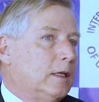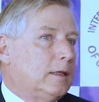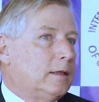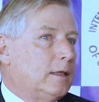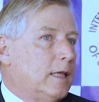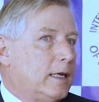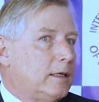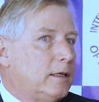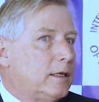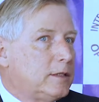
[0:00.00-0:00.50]

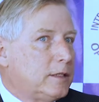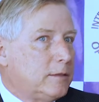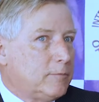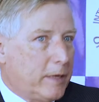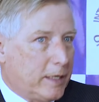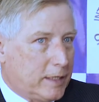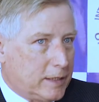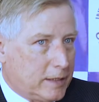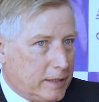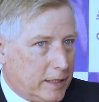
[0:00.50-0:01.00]
that doesn't
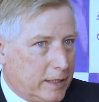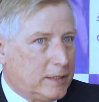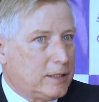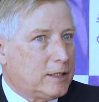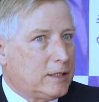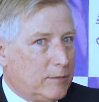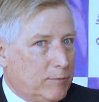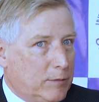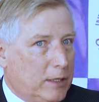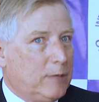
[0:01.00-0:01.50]
make sense
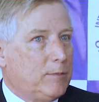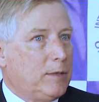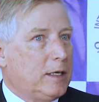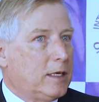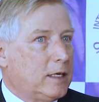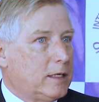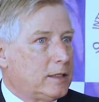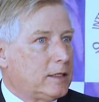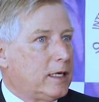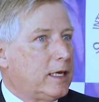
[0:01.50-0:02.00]
to me,
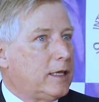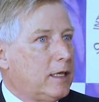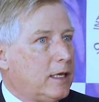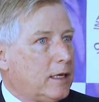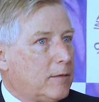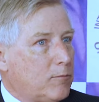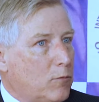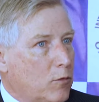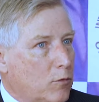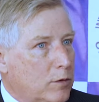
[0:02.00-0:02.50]
because I
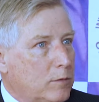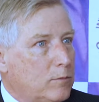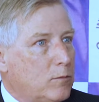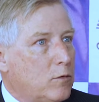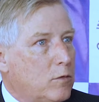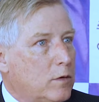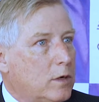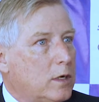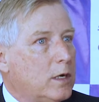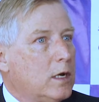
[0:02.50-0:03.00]
think more and
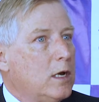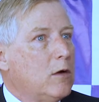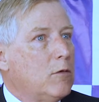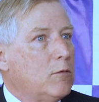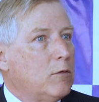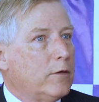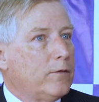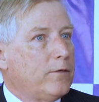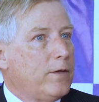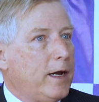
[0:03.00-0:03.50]
more
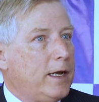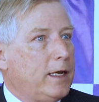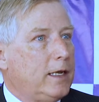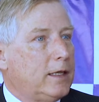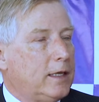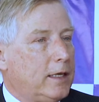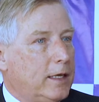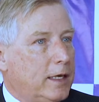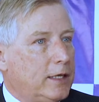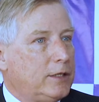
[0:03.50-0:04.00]
we're
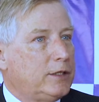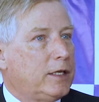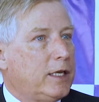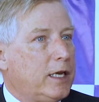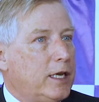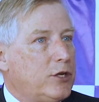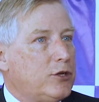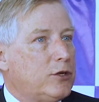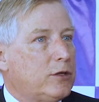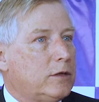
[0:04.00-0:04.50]
finding the
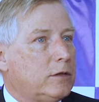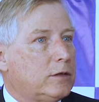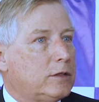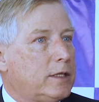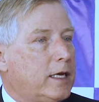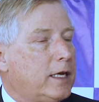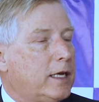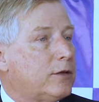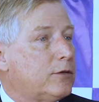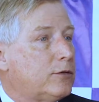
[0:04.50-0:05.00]
educational
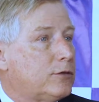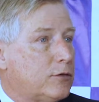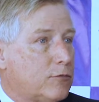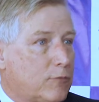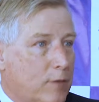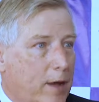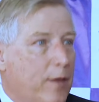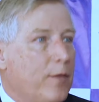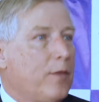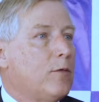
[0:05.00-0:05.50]
sectors
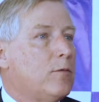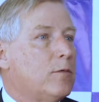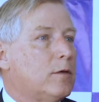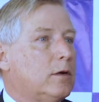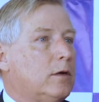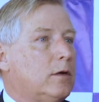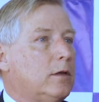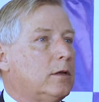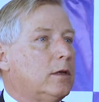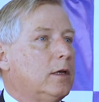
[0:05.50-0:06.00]
around the
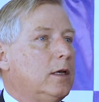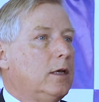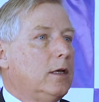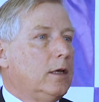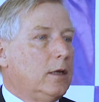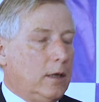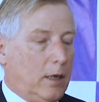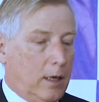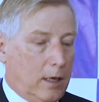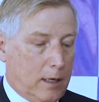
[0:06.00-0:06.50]
world
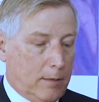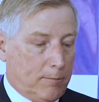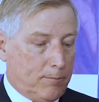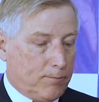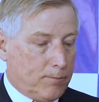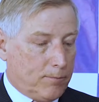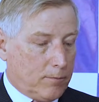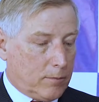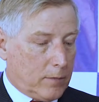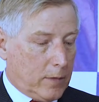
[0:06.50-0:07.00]

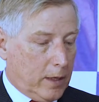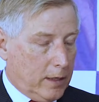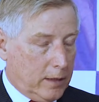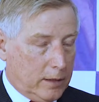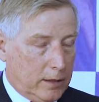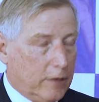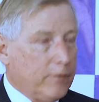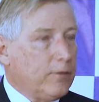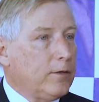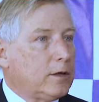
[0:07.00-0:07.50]

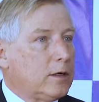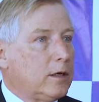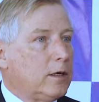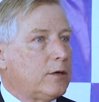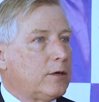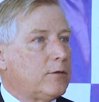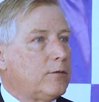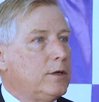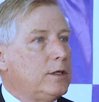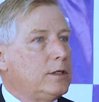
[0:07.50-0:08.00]
in different
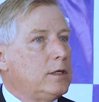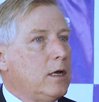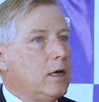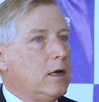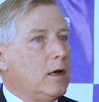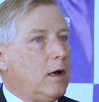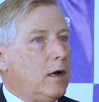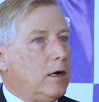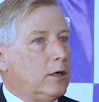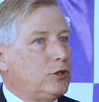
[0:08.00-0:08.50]
countries
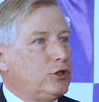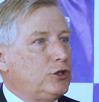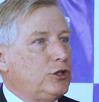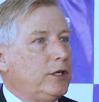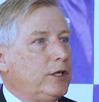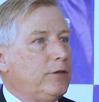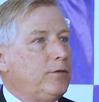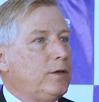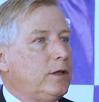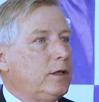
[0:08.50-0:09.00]
are
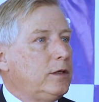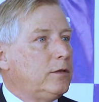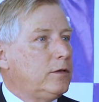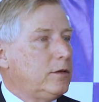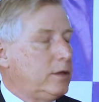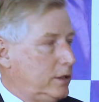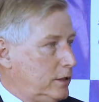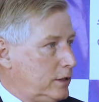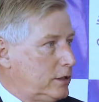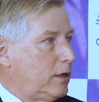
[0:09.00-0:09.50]
shifting to
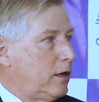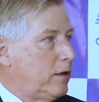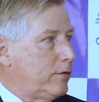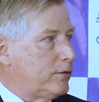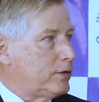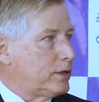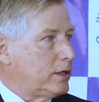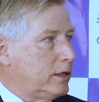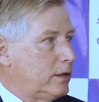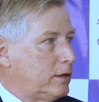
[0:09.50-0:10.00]
these
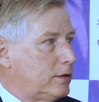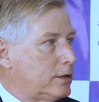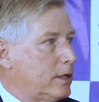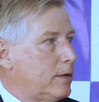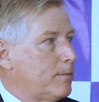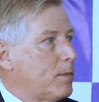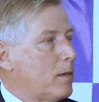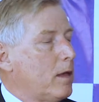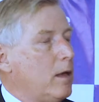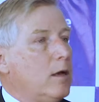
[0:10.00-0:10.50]
soft skills.
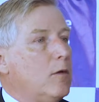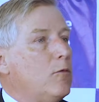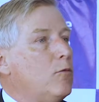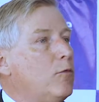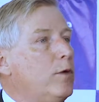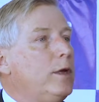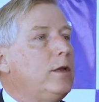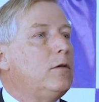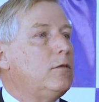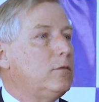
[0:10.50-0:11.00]

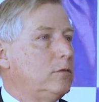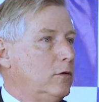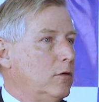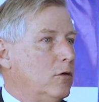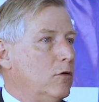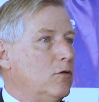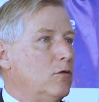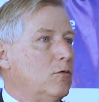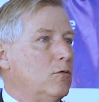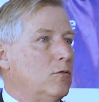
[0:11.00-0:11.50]
We don't
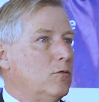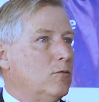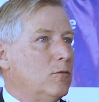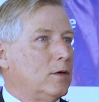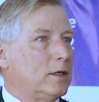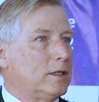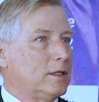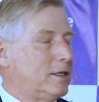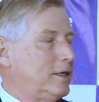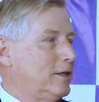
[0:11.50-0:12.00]
know
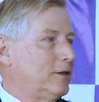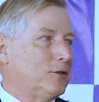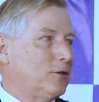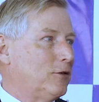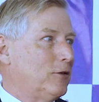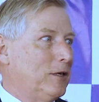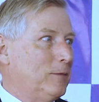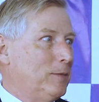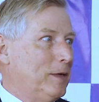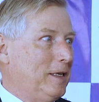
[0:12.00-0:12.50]
what skills are
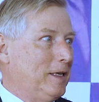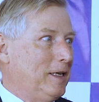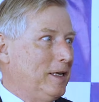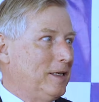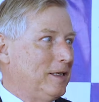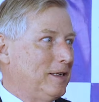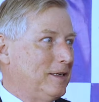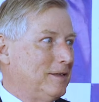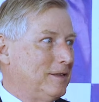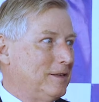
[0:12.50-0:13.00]
going to be
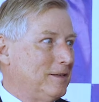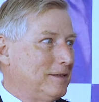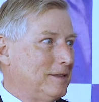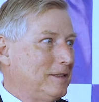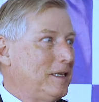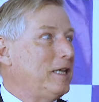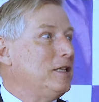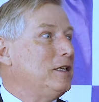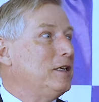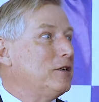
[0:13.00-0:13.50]
needed
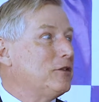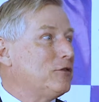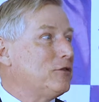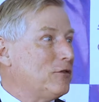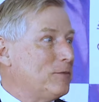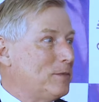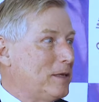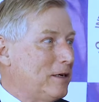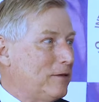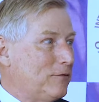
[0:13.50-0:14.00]
10 years
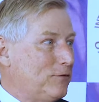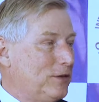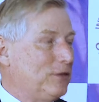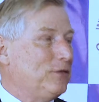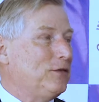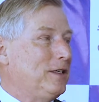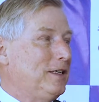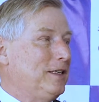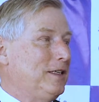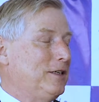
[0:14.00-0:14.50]
from now,
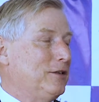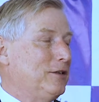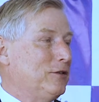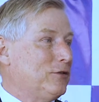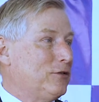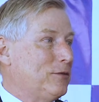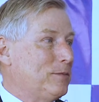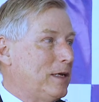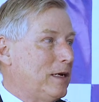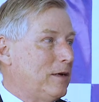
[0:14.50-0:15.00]
15
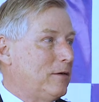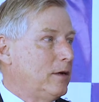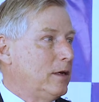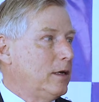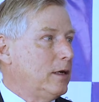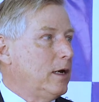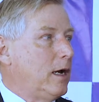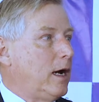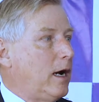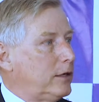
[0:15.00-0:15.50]
years from now.
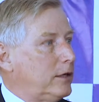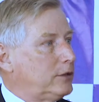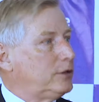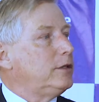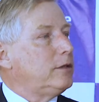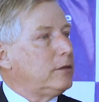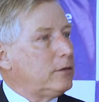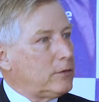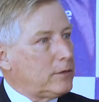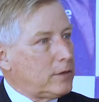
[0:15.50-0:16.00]
Our
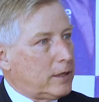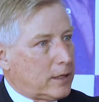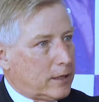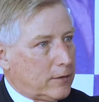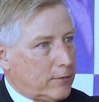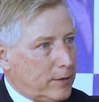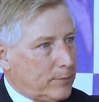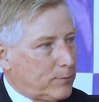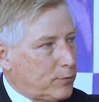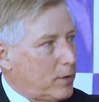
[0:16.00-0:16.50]
children that
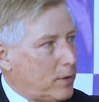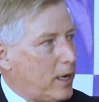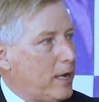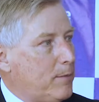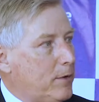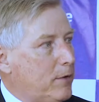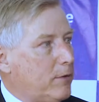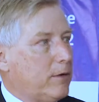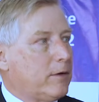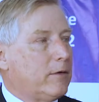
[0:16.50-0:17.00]
are in
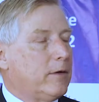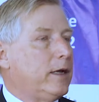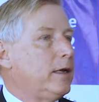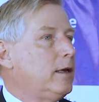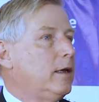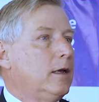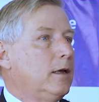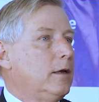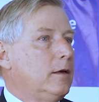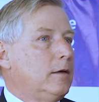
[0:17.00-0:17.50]
primary
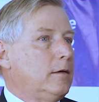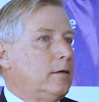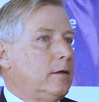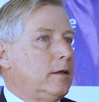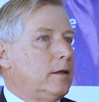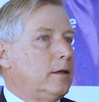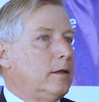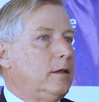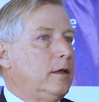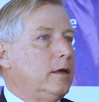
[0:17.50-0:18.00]
grade,
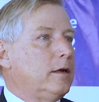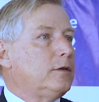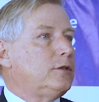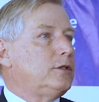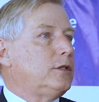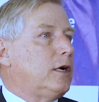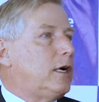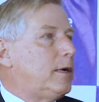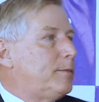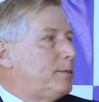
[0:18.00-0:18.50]
their
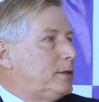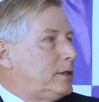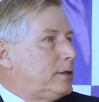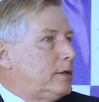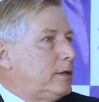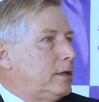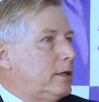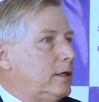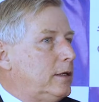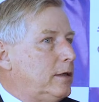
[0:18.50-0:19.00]

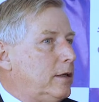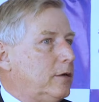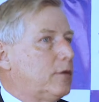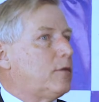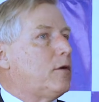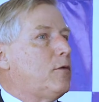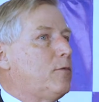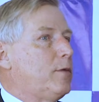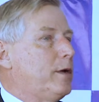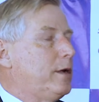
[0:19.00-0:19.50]
jobs, their
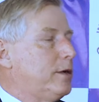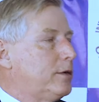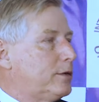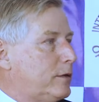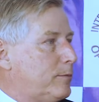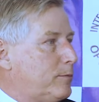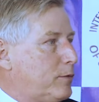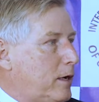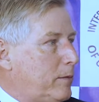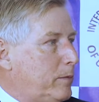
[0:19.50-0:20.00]
careers
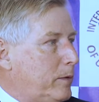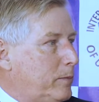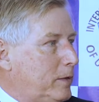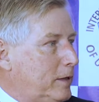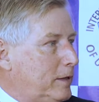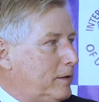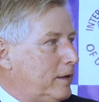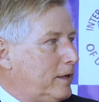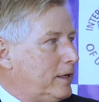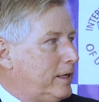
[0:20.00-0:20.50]
are
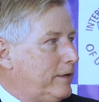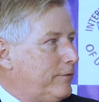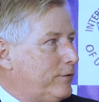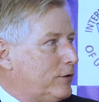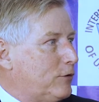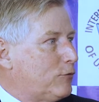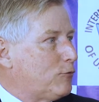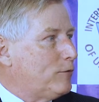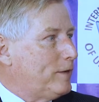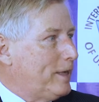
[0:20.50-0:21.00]
probably not
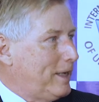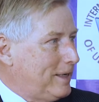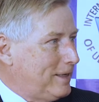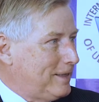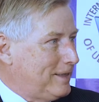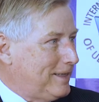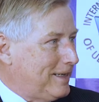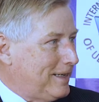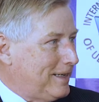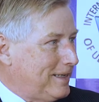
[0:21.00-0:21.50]
even
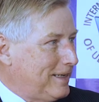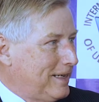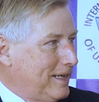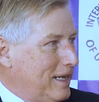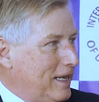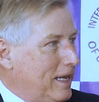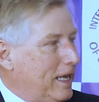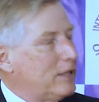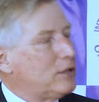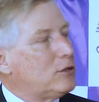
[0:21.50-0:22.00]
created yet.
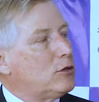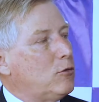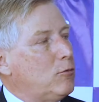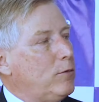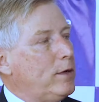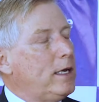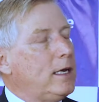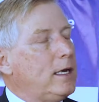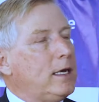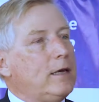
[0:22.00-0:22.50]
And so
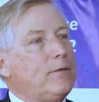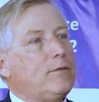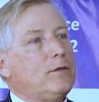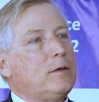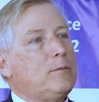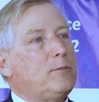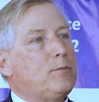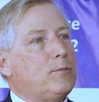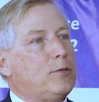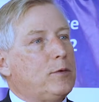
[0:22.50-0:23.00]
we have
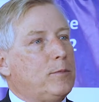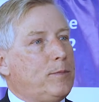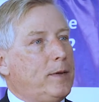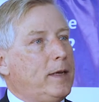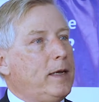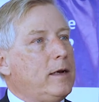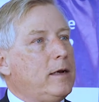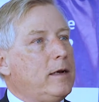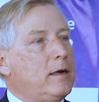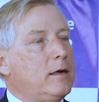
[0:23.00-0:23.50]
to
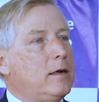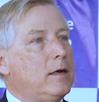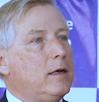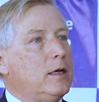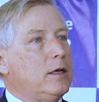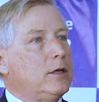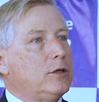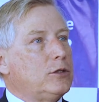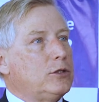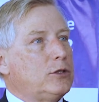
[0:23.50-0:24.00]
prepare
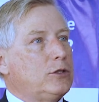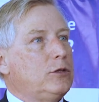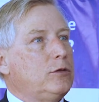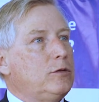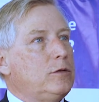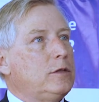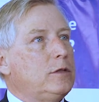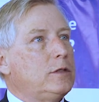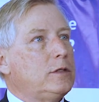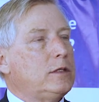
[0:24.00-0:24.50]

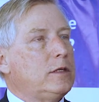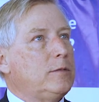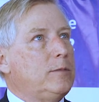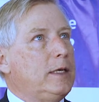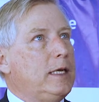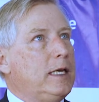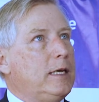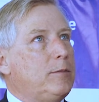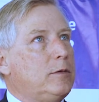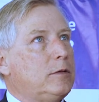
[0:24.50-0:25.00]
students to
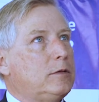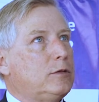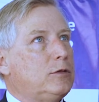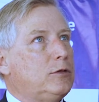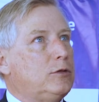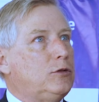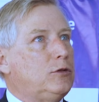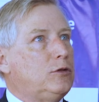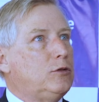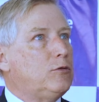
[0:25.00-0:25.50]
be able
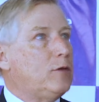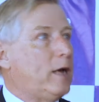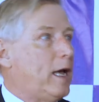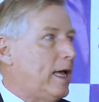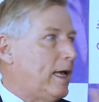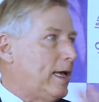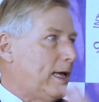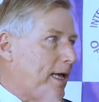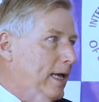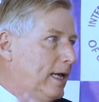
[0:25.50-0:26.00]
to do
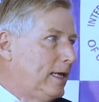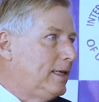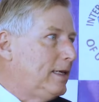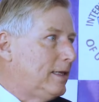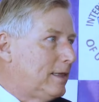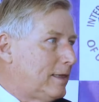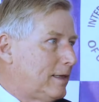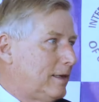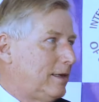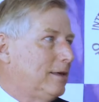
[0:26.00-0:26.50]

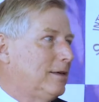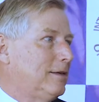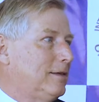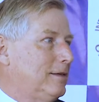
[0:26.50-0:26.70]
anything,